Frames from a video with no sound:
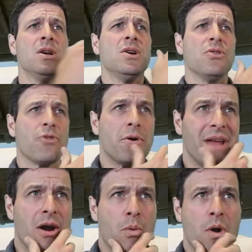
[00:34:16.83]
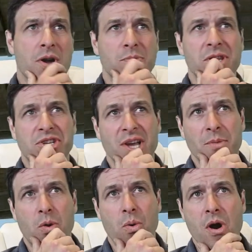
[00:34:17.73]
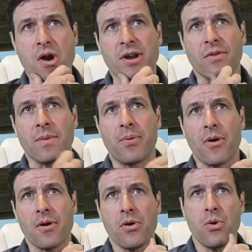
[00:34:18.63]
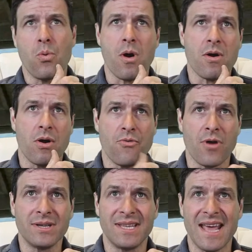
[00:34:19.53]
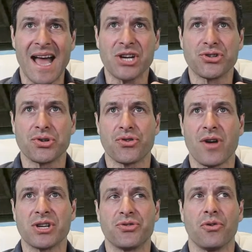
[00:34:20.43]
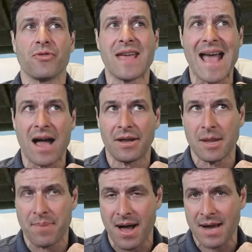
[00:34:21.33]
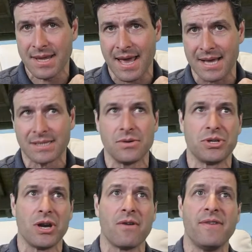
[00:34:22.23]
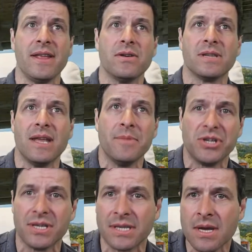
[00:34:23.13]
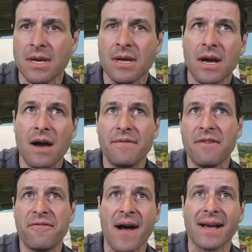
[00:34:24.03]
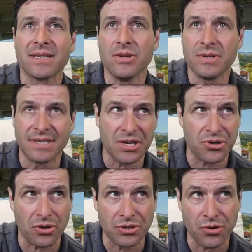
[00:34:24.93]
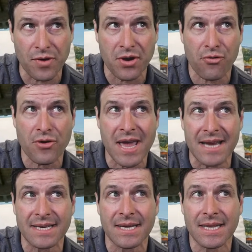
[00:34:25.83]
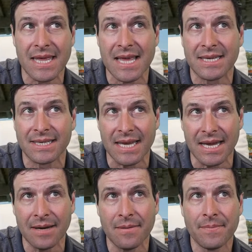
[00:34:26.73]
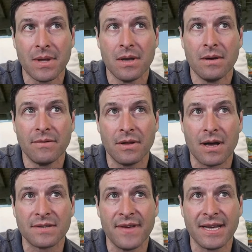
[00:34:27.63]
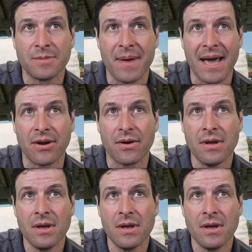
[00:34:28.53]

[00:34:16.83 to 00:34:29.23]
Roder worked with Jim Quirk, a reporter who runs the Extraterrestrial Reality podcast, who shared videos and images of the Fox News Digital to recreate the scene, the Las Vegas backyard.